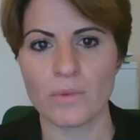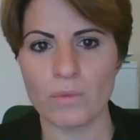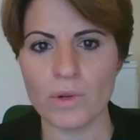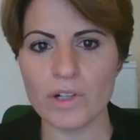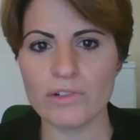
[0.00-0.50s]

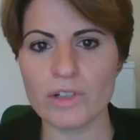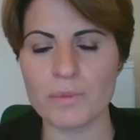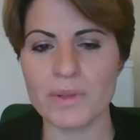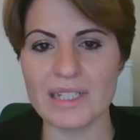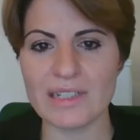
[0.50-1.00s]
One group
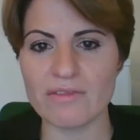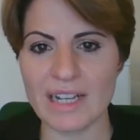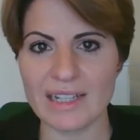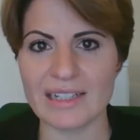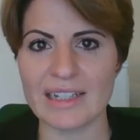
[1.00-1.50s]
who did
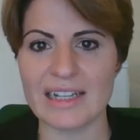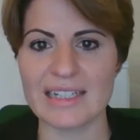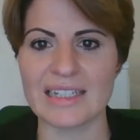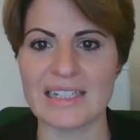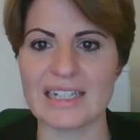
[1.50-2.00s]
recognise
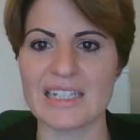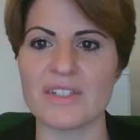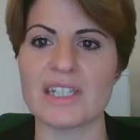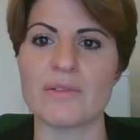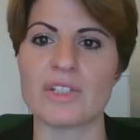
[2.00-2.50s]

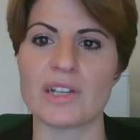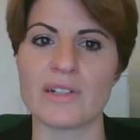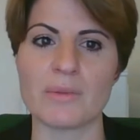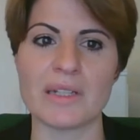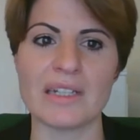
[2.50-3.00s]
connectivity was
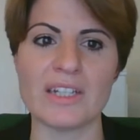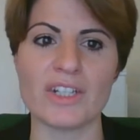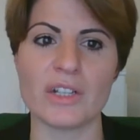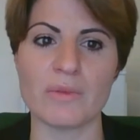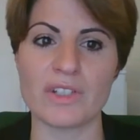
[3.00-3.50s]
going to be an
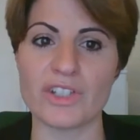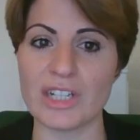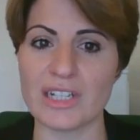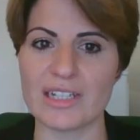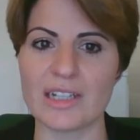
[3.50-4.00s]
issue was
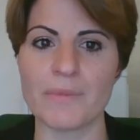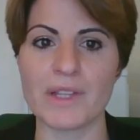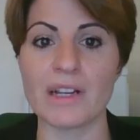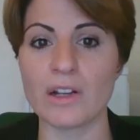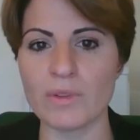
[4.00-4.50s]
JISC,
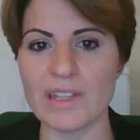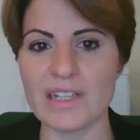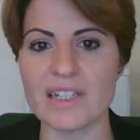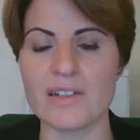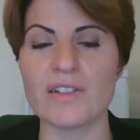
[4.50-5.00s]
along with the
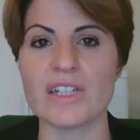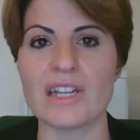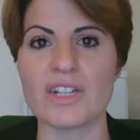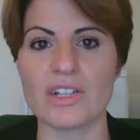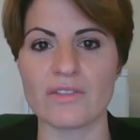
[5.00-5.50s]

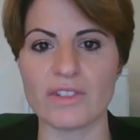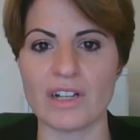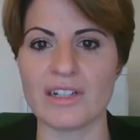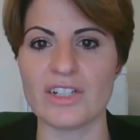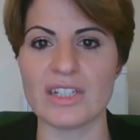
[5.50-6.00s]
Association of
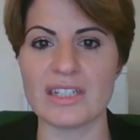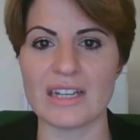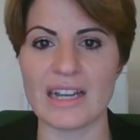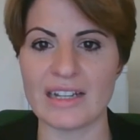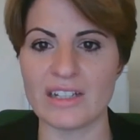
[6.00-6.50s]
Colleges
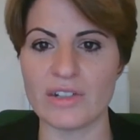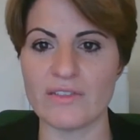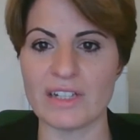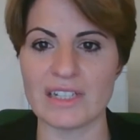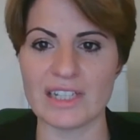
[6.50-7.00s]
and
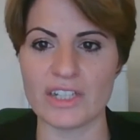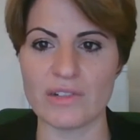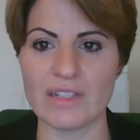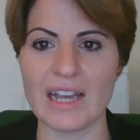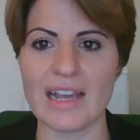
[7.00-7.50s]
Universities
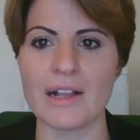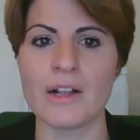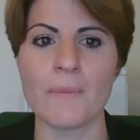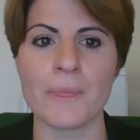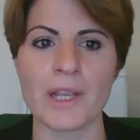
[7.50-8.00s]
UK,
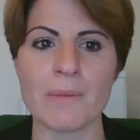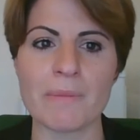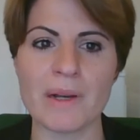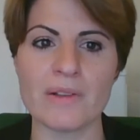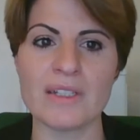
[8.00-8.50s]
who
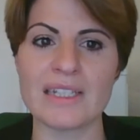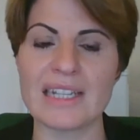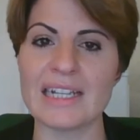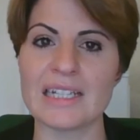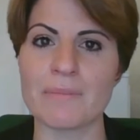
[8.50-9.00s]
proposed a
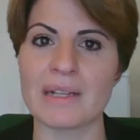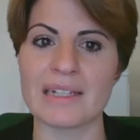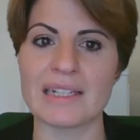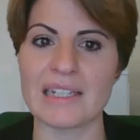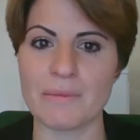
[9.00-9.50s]
data
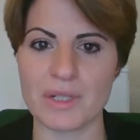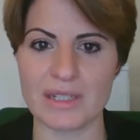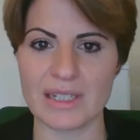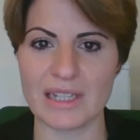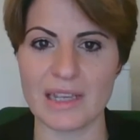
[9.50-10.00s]
plan
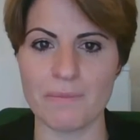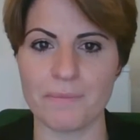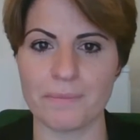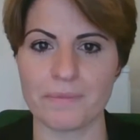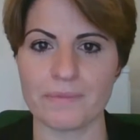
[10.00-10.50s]
exemption scheme.
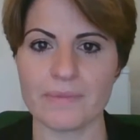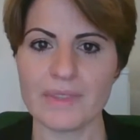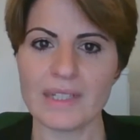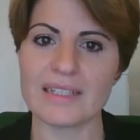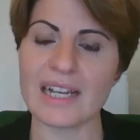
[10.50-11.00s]

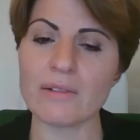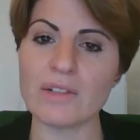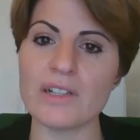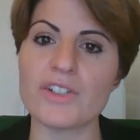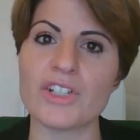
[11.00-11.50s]

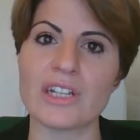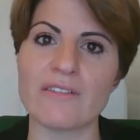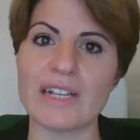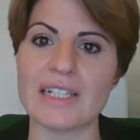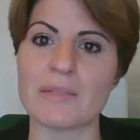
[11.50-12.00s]
Downloads
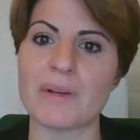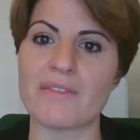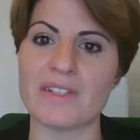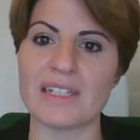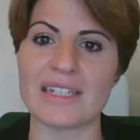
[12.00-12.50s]
generated by
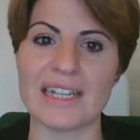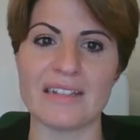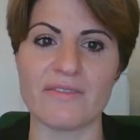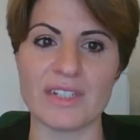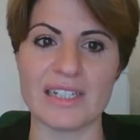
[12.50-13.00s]

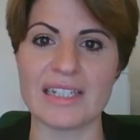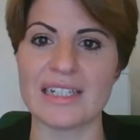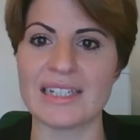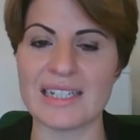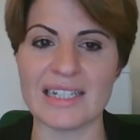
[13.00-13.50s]

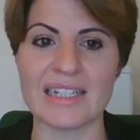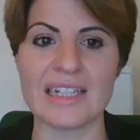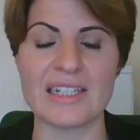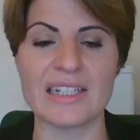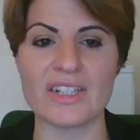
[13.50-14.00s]
visiting
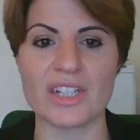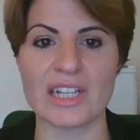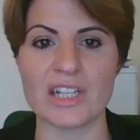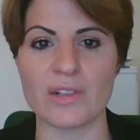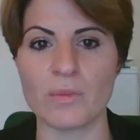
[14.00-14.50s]
designated
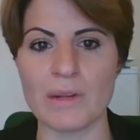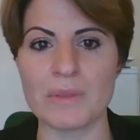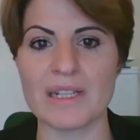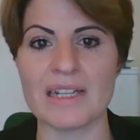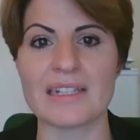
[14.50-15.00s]
educational
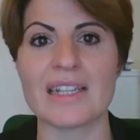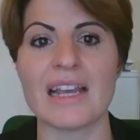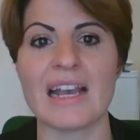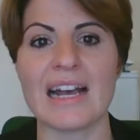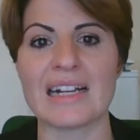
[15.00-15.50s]
websites,
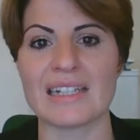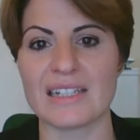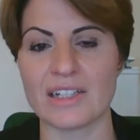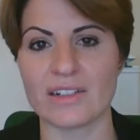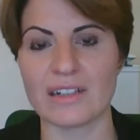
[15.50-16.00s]

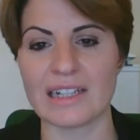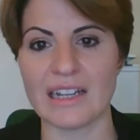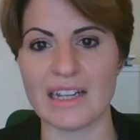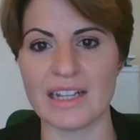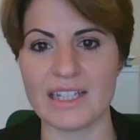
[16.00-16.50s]
accessing online
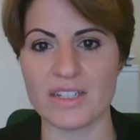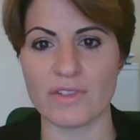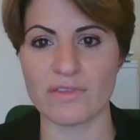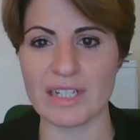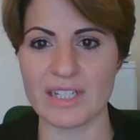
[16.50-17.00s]
learnings
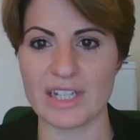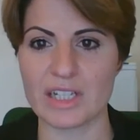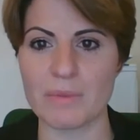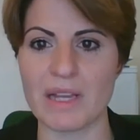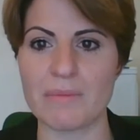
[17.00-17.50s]
for
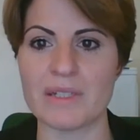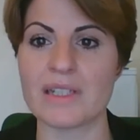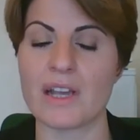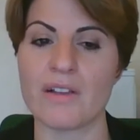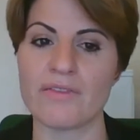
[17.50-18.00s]
research papers,
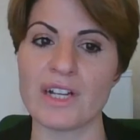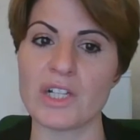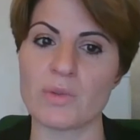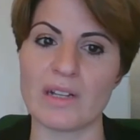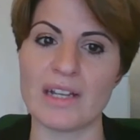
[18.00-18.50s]

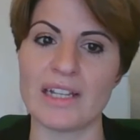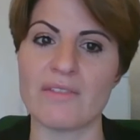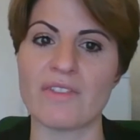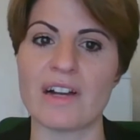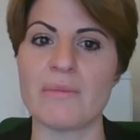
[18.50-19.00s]
virtual learning
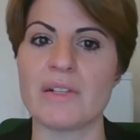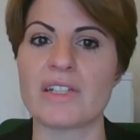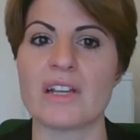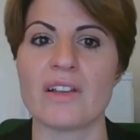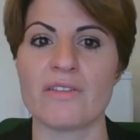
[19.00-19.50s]

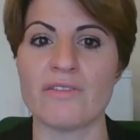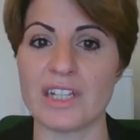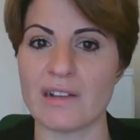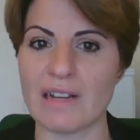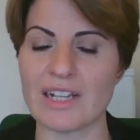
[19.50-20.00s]
environments,
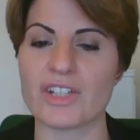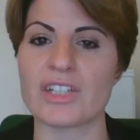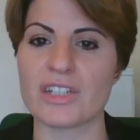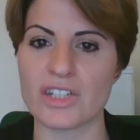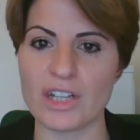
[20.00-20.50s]
video
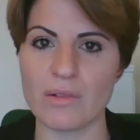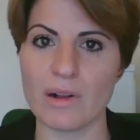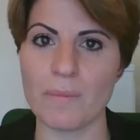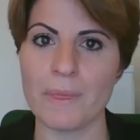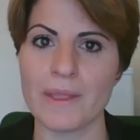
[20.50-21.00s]
lectures and so
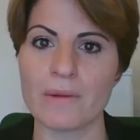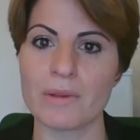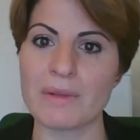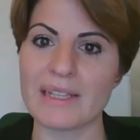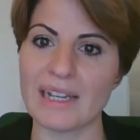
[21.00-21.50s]
on
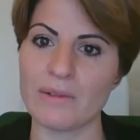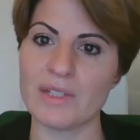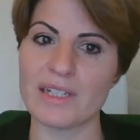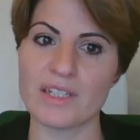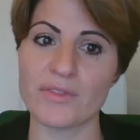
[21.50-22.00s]
would be
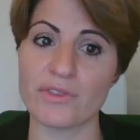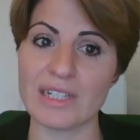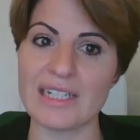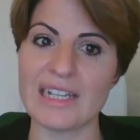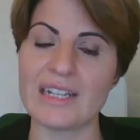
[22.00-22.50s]
counted as
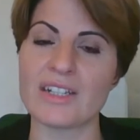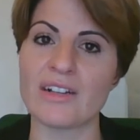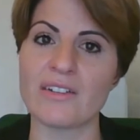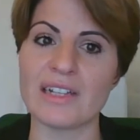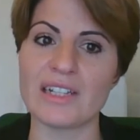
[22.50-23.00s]
free data
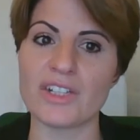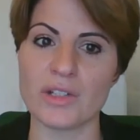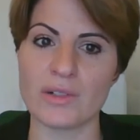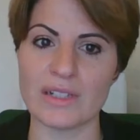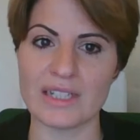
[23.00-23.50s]
on any
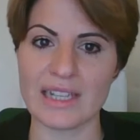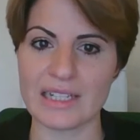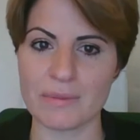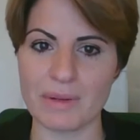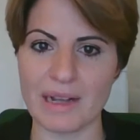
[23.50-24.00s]
student's
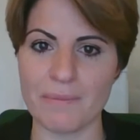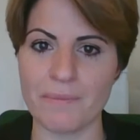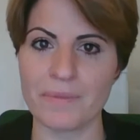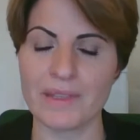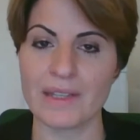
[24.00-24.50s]
data plan.
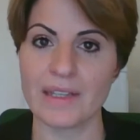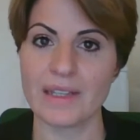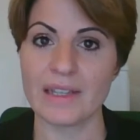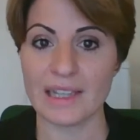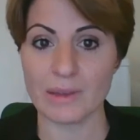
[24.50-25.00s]

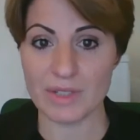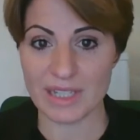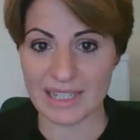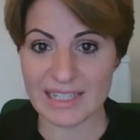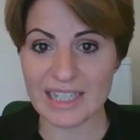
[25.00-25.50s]
It was
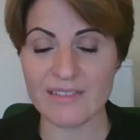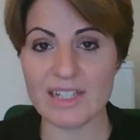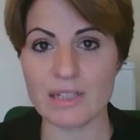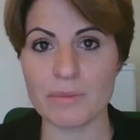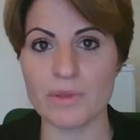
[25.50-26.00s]
an idea I
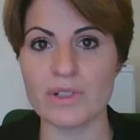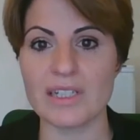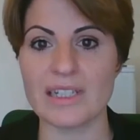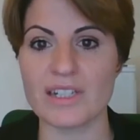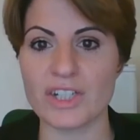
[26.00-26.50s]

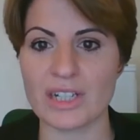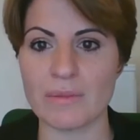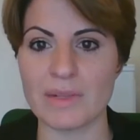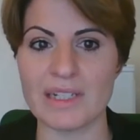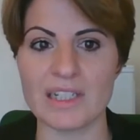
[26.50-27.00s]
supported as Shadow
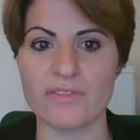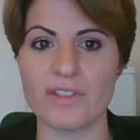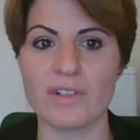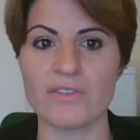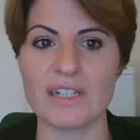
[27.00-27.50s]
Minister for
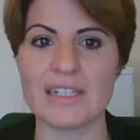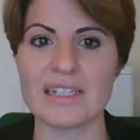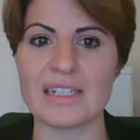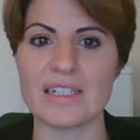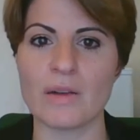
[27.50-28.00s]

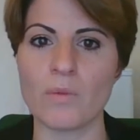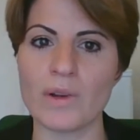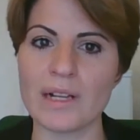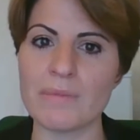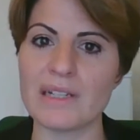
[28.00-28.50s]
Universities, and
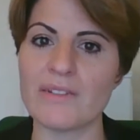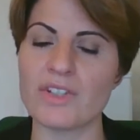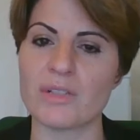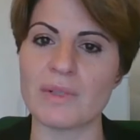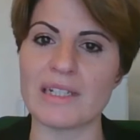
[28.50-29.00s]
one I believe
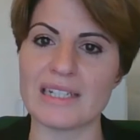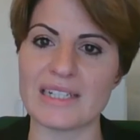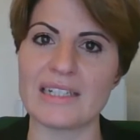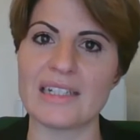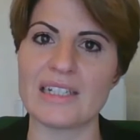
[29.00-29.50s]
should have been
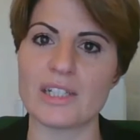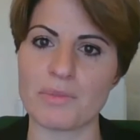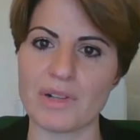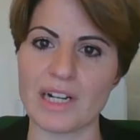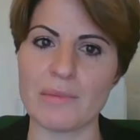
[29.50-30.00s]
extended to
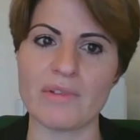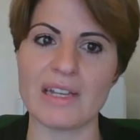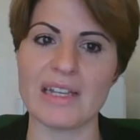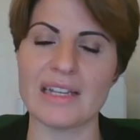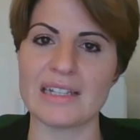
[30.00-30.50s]

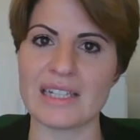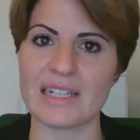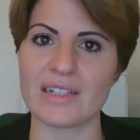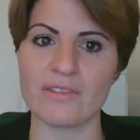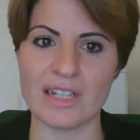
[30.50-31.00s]
primary and
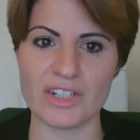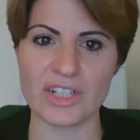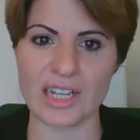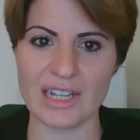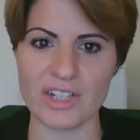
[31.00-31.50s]
secondary
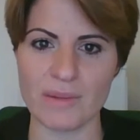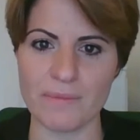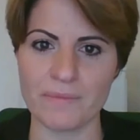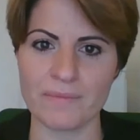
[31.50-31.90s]
education.